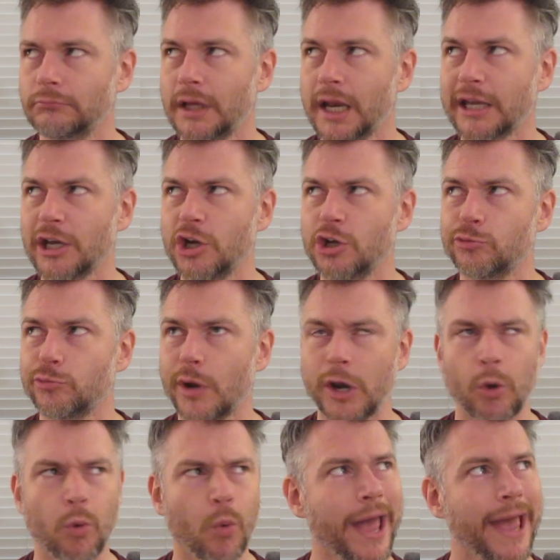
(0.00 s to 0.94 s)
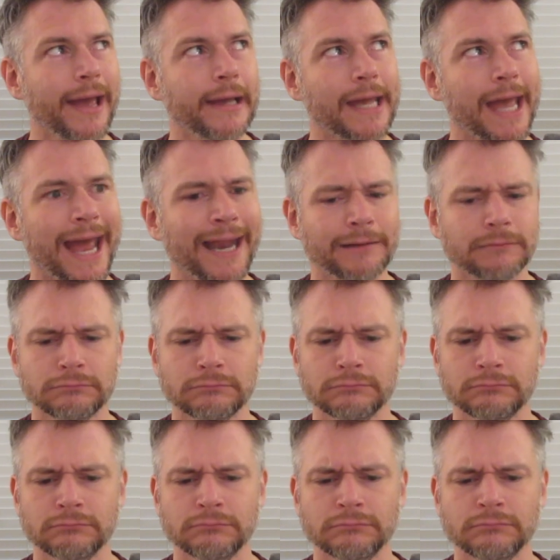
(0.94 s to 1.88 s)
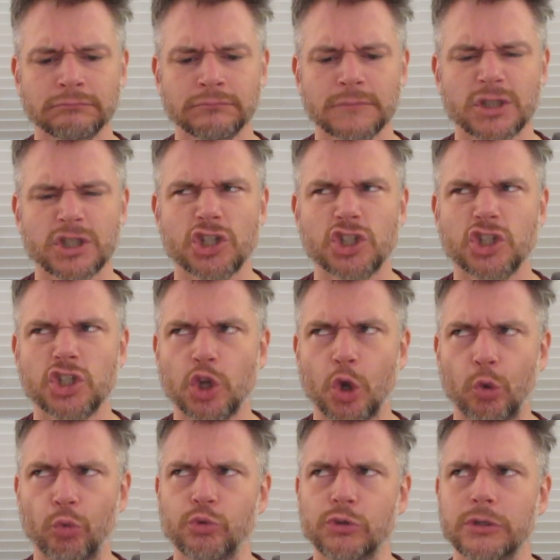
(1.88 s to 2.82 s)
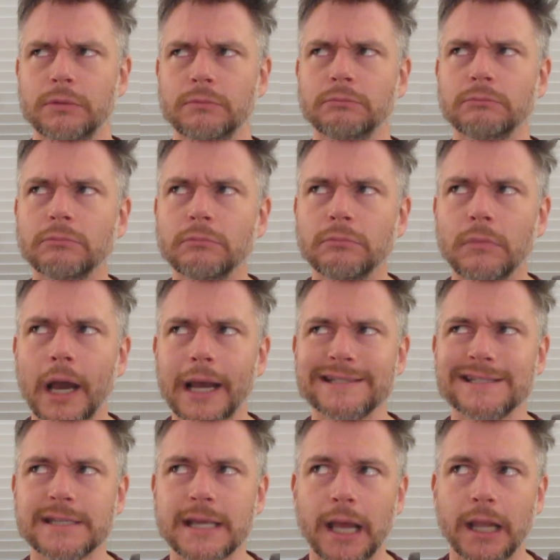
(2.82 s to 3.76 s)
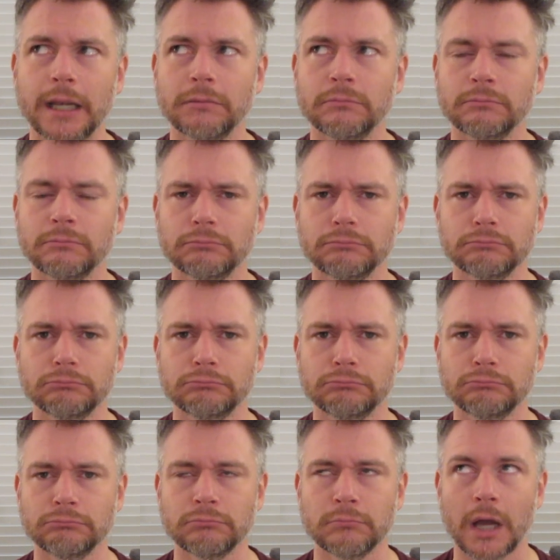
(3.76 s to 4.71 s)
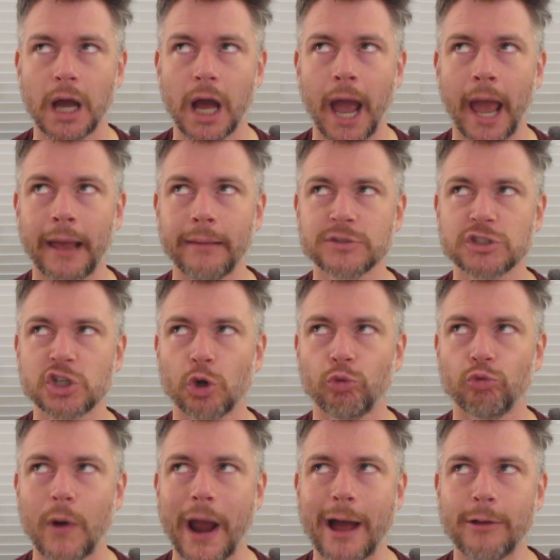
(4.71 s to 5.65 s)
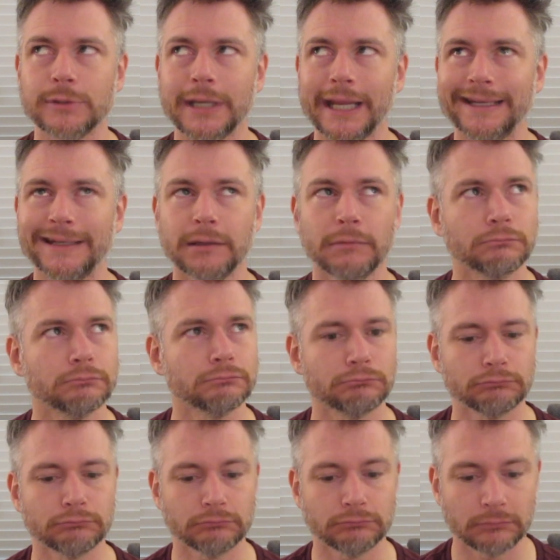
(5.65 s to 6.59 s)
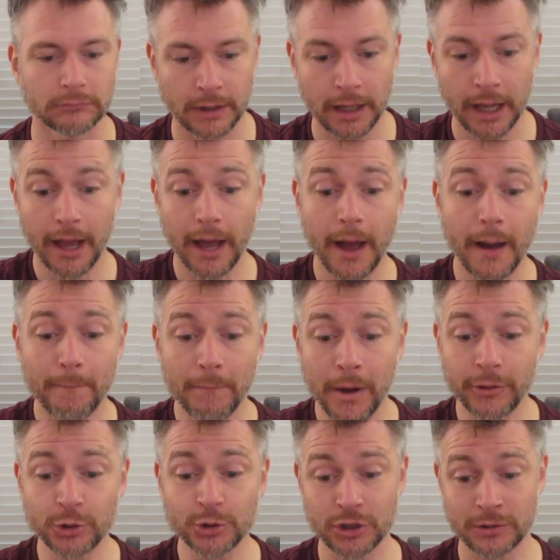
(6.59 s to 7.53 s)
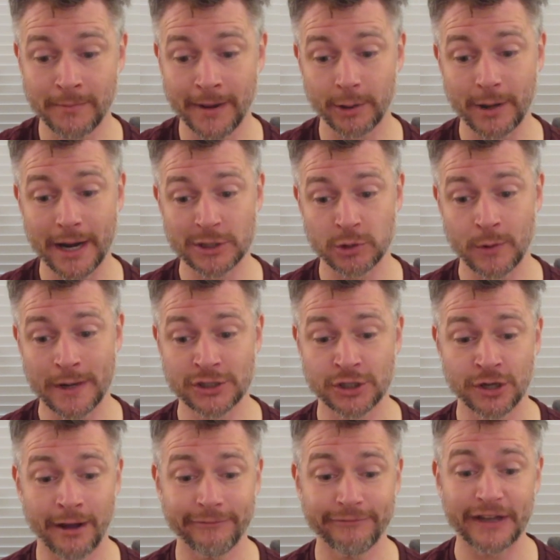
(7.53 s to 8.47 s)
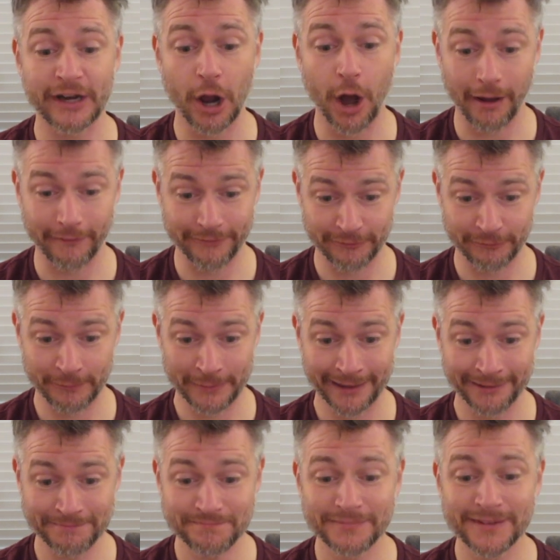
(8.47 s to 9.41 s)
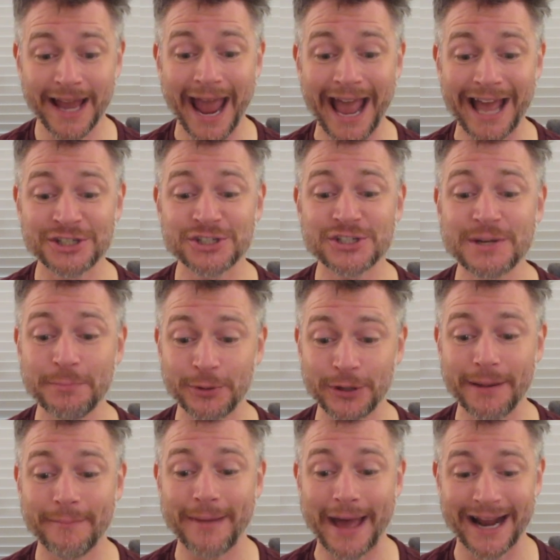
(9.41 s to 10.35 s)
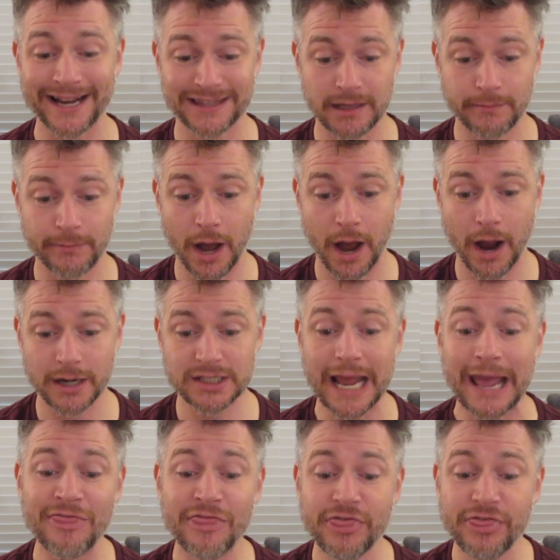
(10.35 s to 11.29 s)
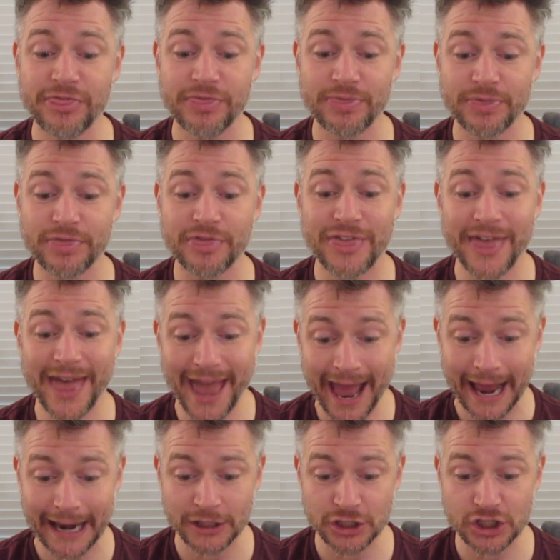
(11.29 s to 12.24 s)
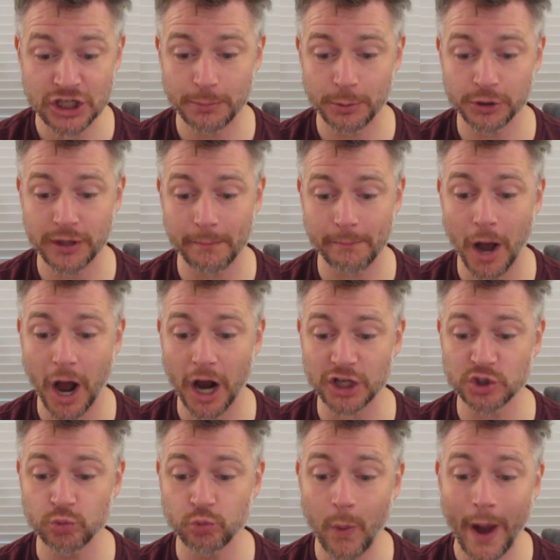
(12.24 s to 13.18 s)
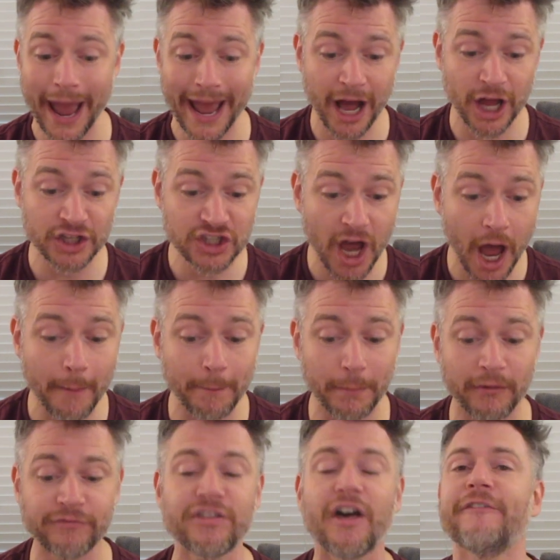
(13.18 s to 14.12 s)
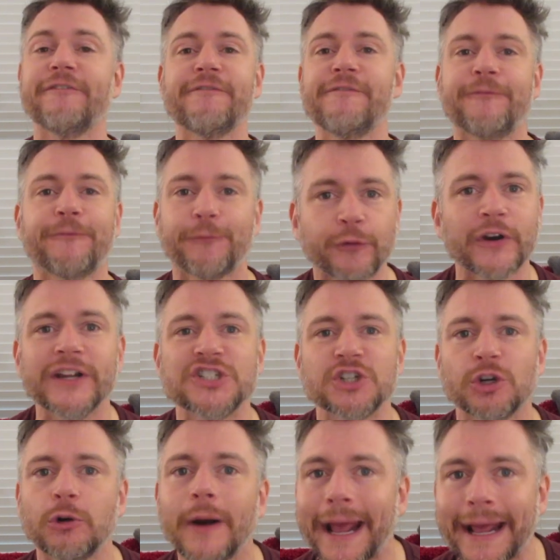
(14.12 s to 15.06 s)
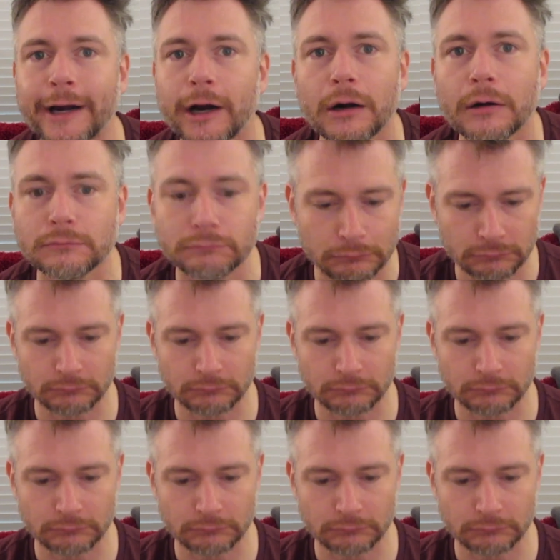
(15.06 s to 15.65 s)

I couldn't run away again. Shoot, I said. I am surrounded. Mother took my graduation outfit off of me and she put it back in the box. And then she put the box way on top of the refrigerator.